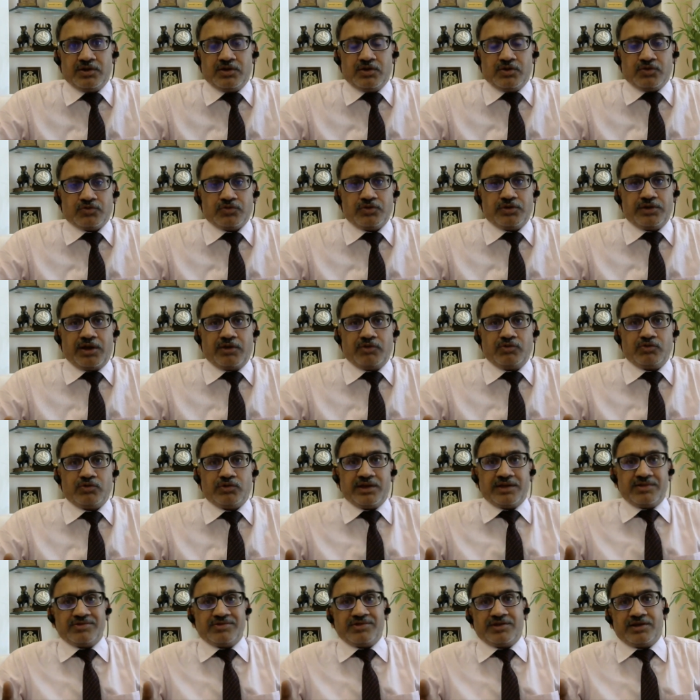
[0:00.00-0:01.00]
So now you
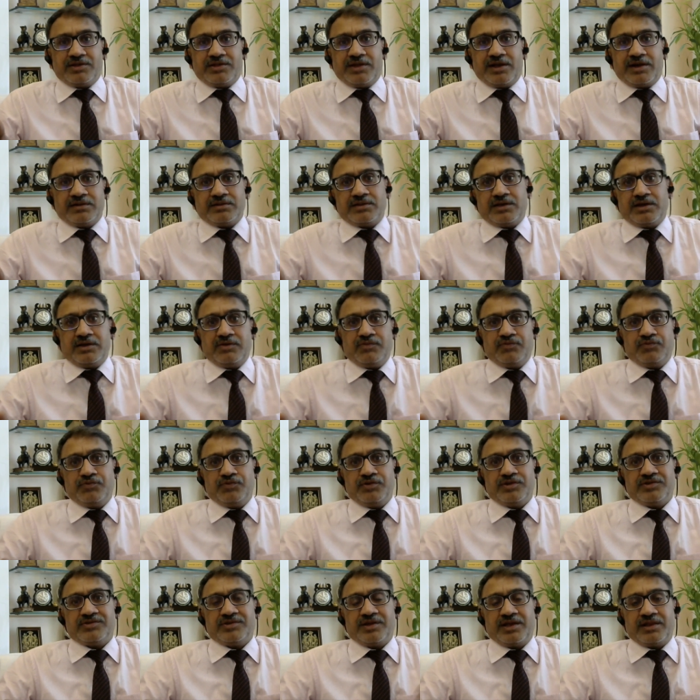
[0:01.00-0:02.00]
can say that if we
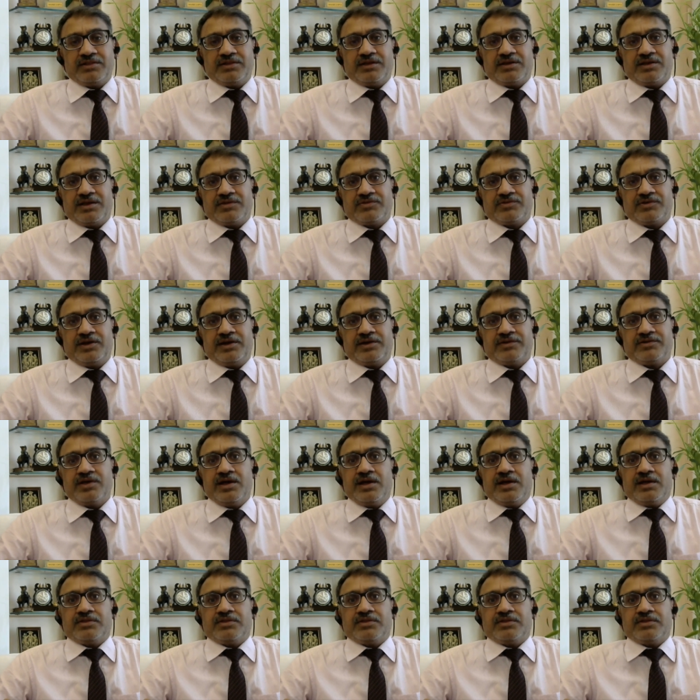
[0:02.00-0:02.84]
sell the assets,